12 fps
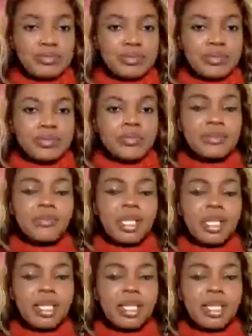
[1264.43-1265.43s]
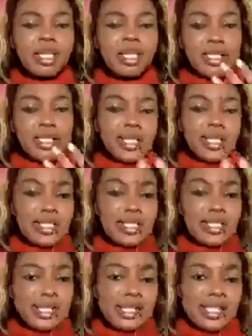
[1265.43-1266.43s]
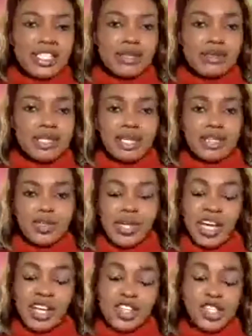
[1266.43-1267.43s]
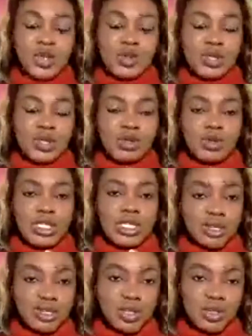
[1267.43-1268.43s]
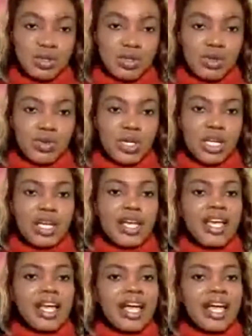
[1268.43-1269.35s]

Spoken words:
more. And these are the tips that you can use to tell your story.